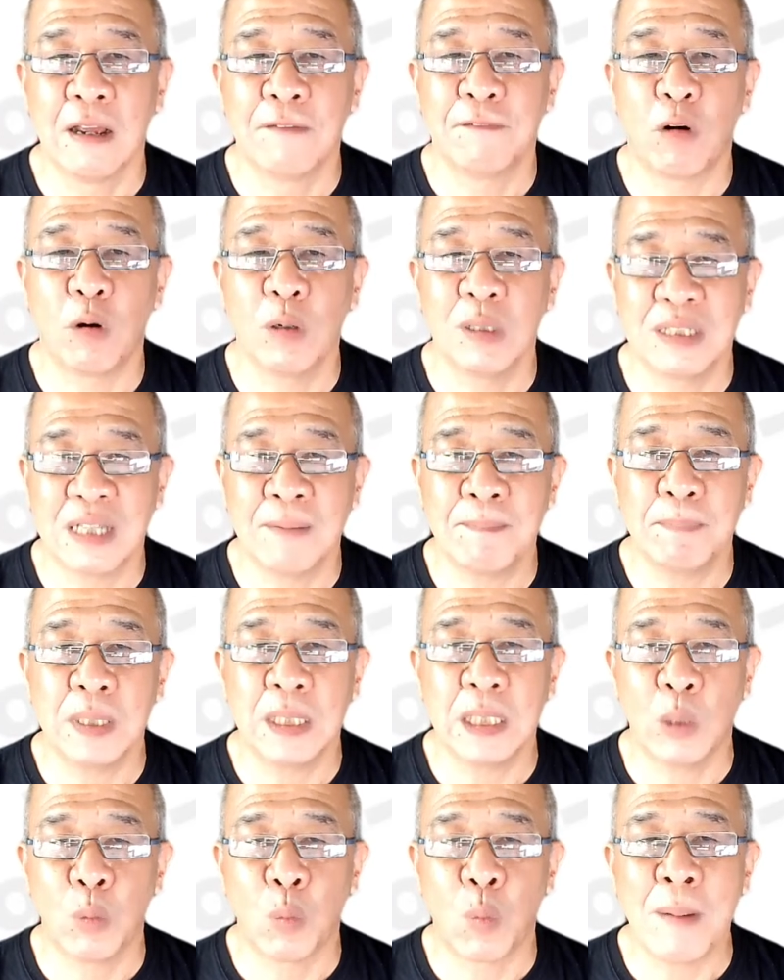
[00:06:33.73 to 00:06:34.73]
for example,
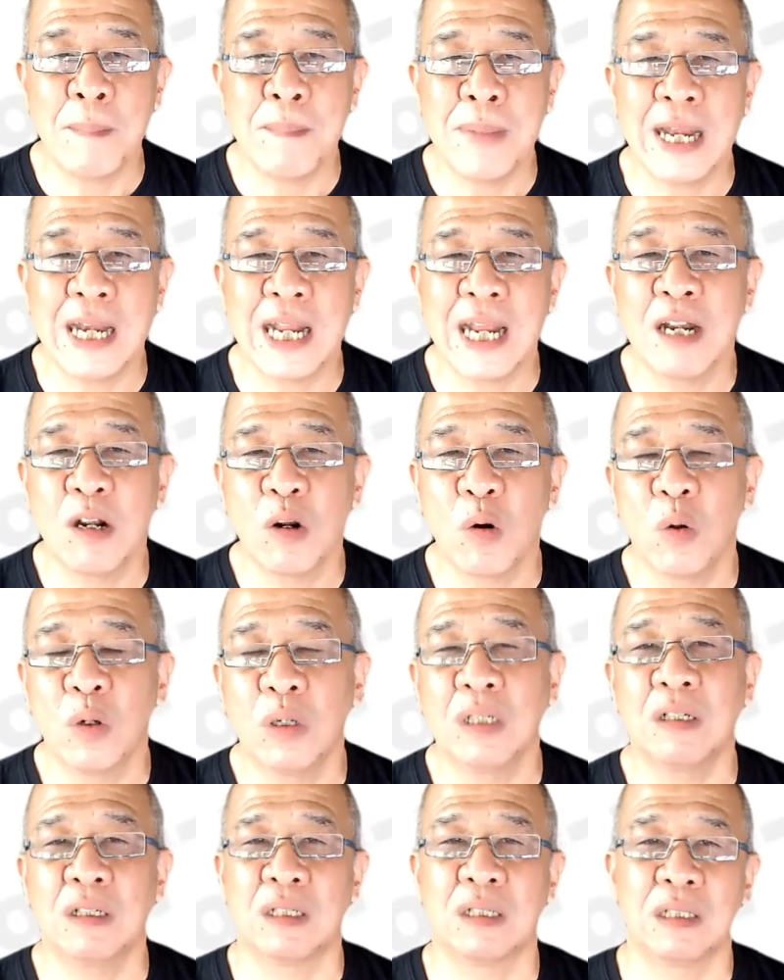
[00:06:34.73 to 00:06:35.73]
a 1 million
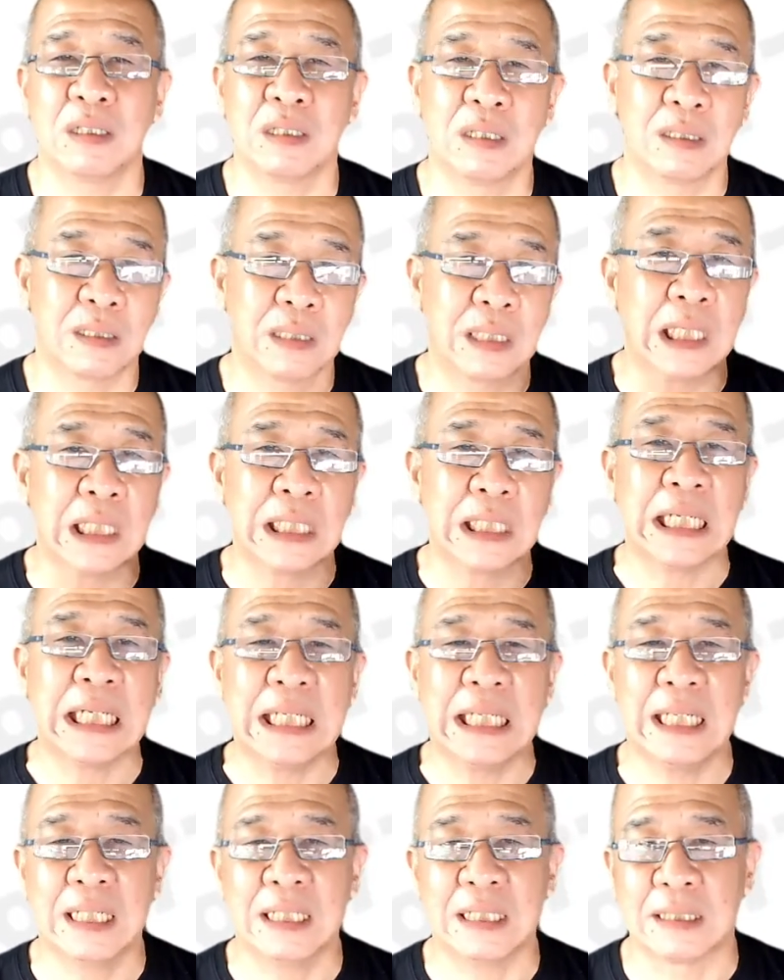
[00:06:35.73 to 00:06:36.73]
loan 30
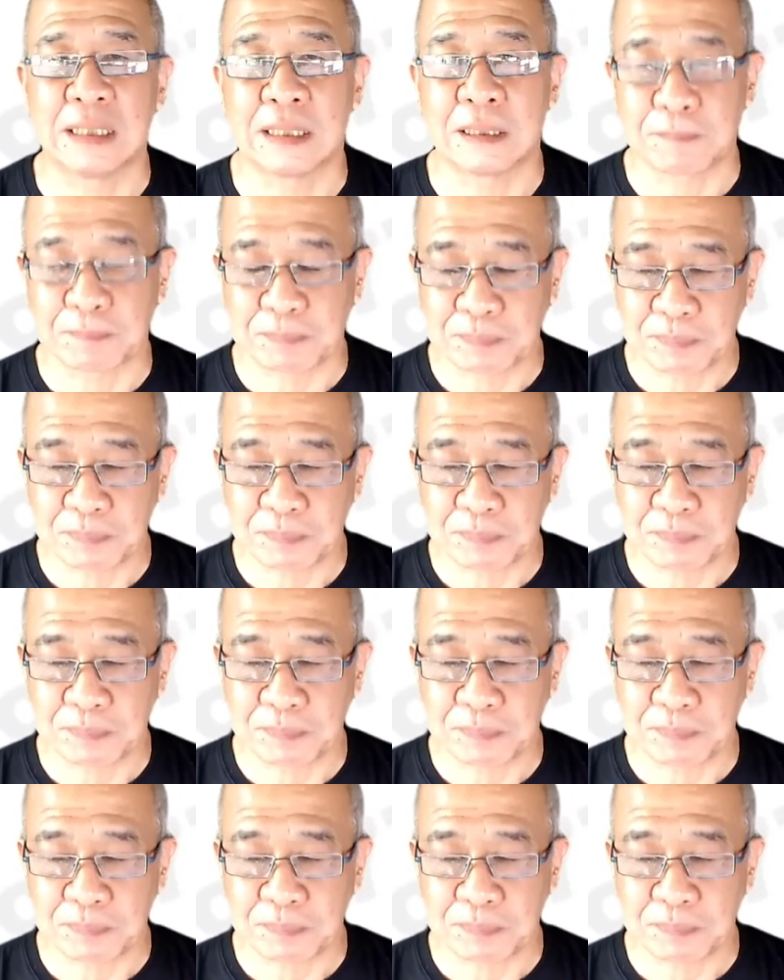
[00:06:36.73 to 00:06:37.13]
years